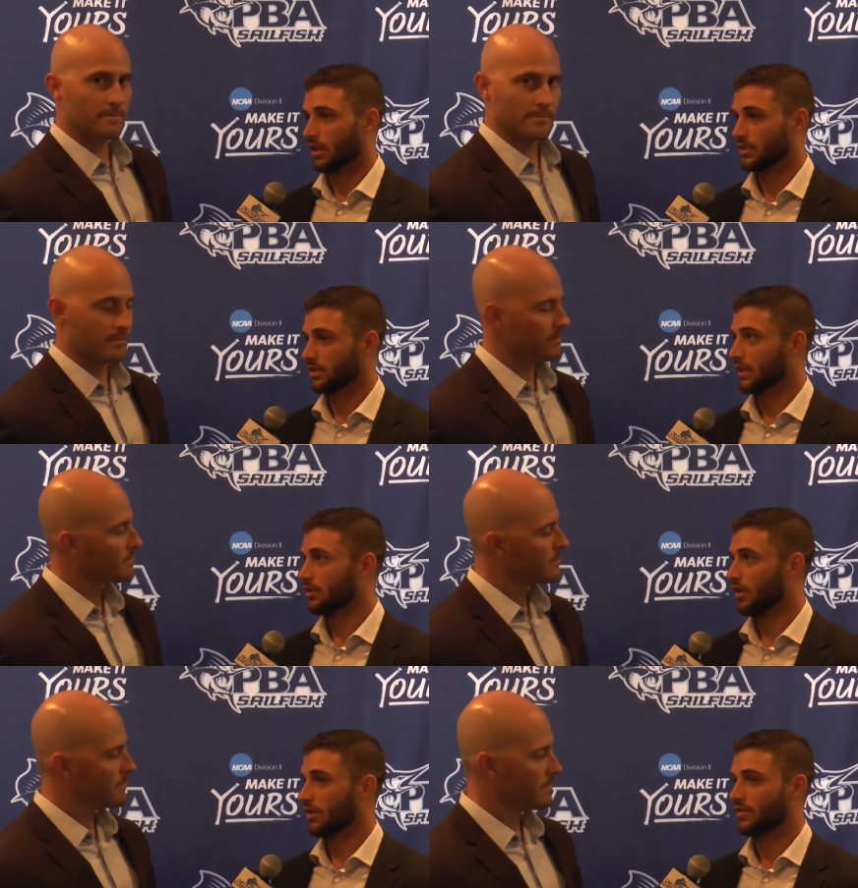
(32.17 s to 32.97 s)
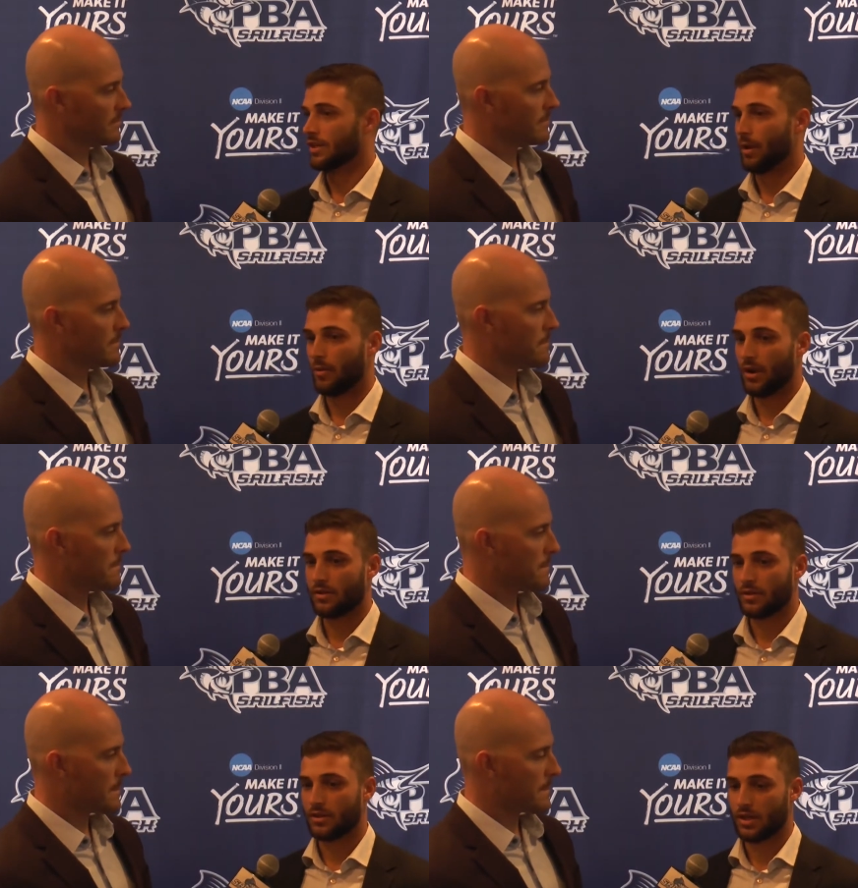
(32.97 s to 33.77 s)
Speaker 1: as a leader on the team, I
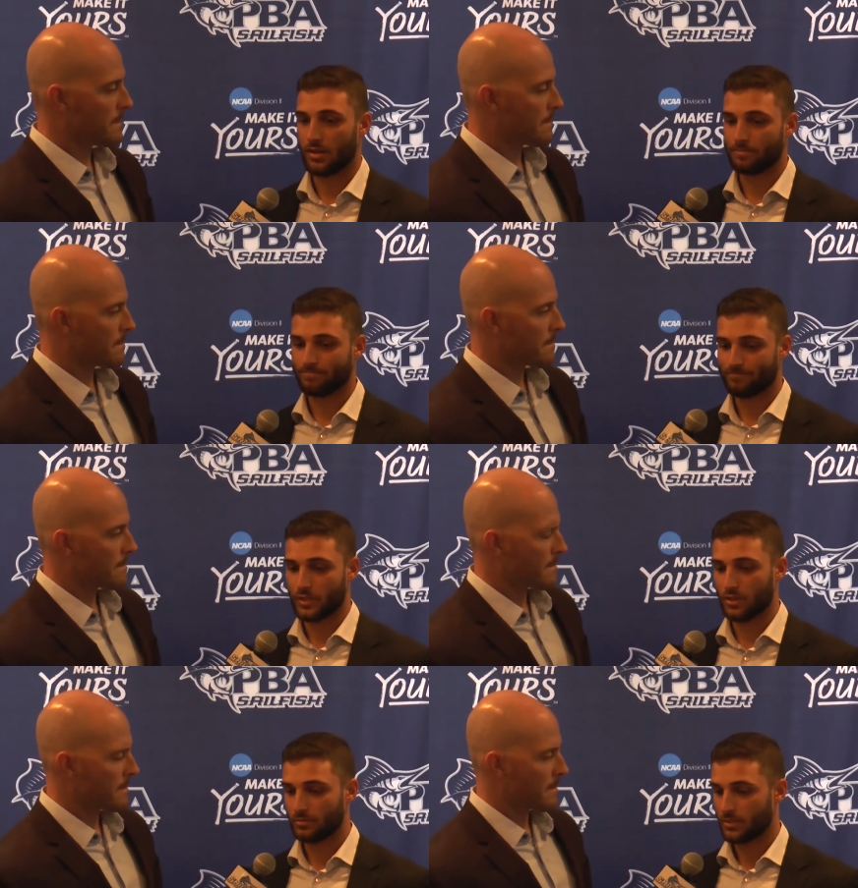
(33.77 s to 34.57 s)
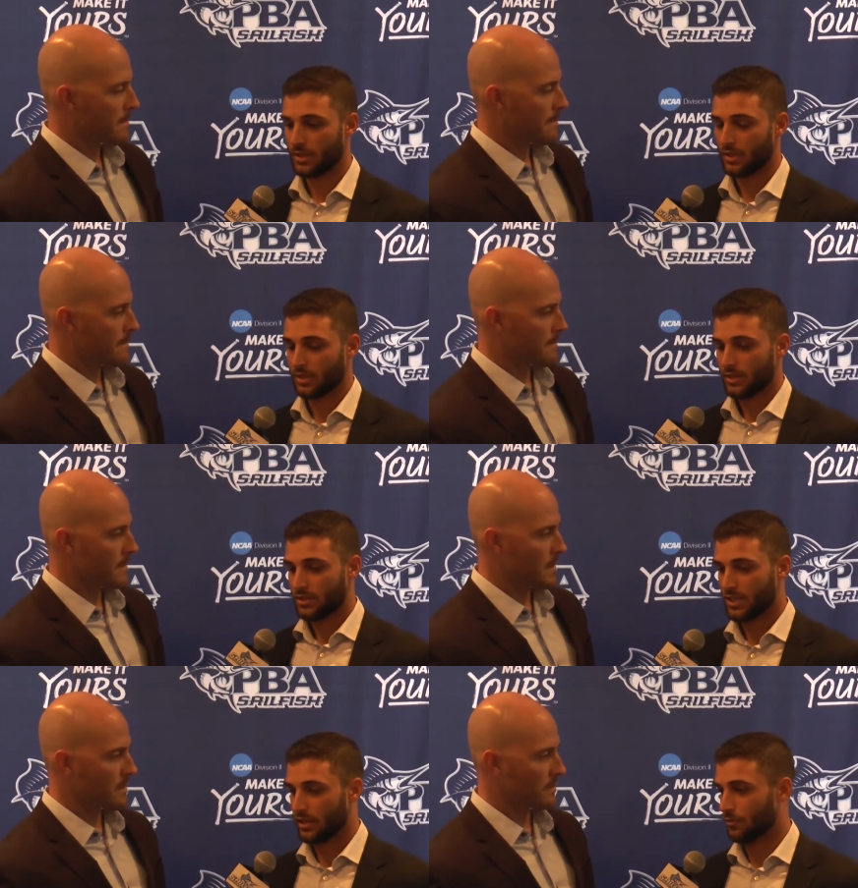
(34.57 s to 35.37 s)
wanted to, um, you know
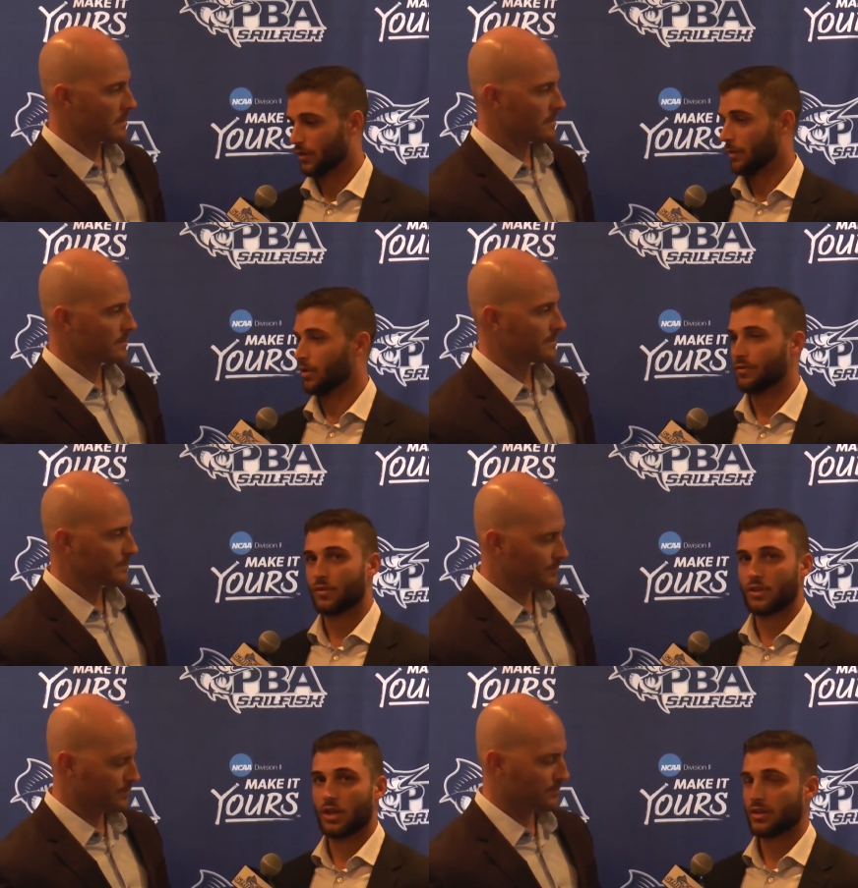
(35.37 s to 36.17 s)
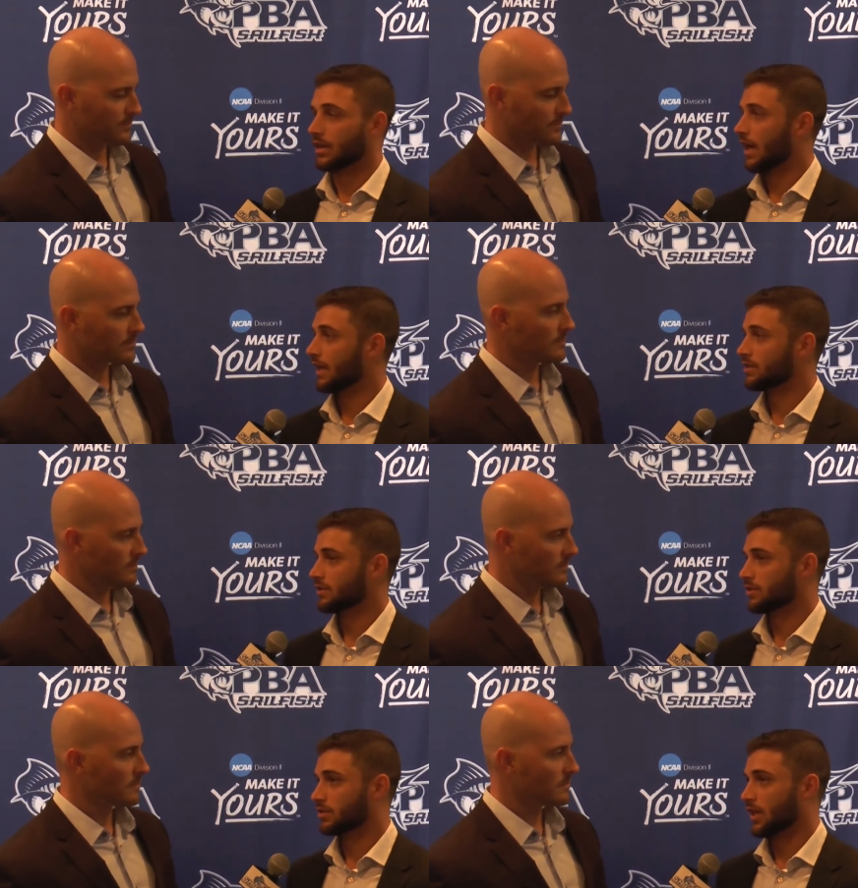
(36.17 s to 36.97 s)
set the framework for the younger guys
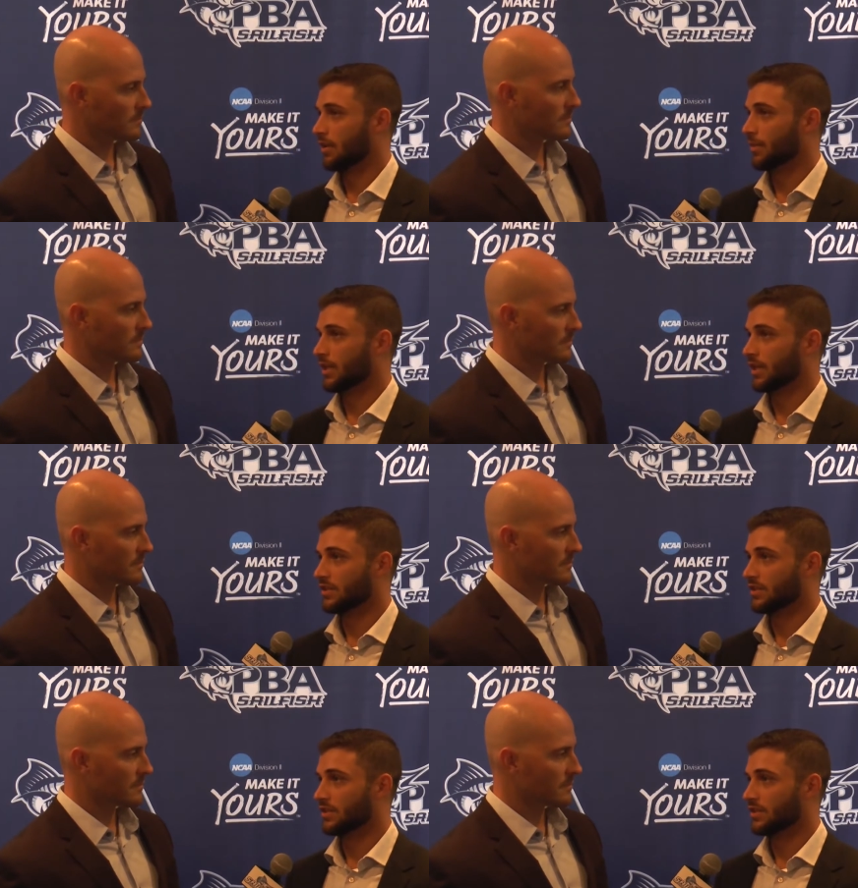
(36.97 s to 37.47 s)
and just kind of be an